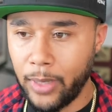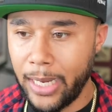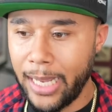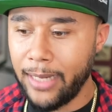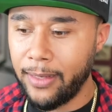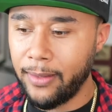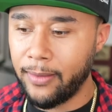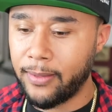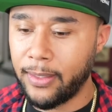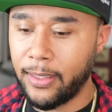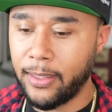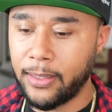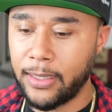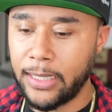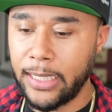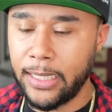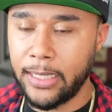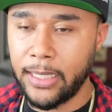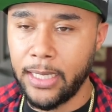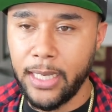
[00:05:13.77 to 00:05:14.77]
Anything
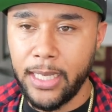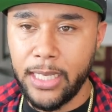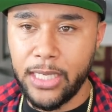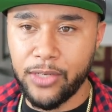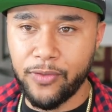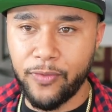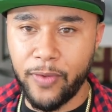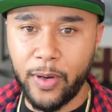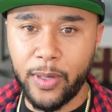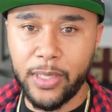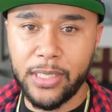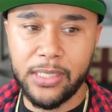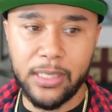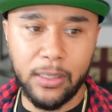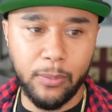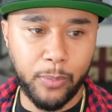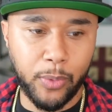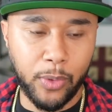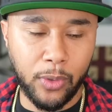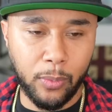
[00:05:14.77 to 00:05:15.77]
that is very
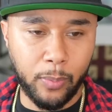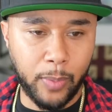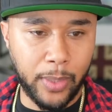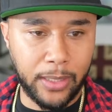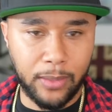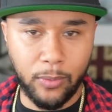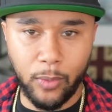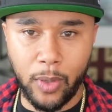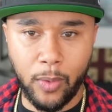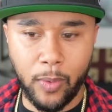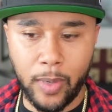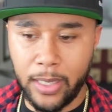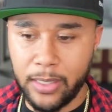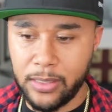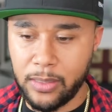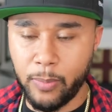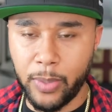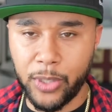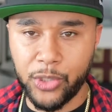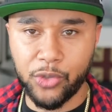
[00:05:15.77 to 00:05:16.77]
simple but requires
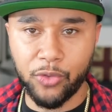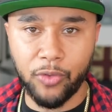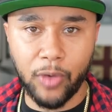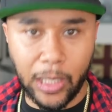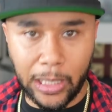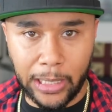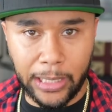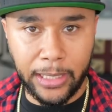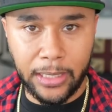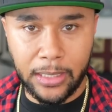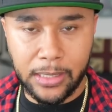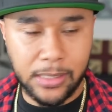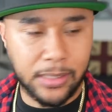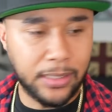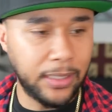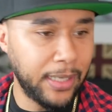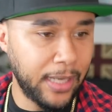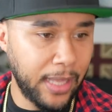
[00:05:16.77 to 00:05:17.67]
a bunch of clicks,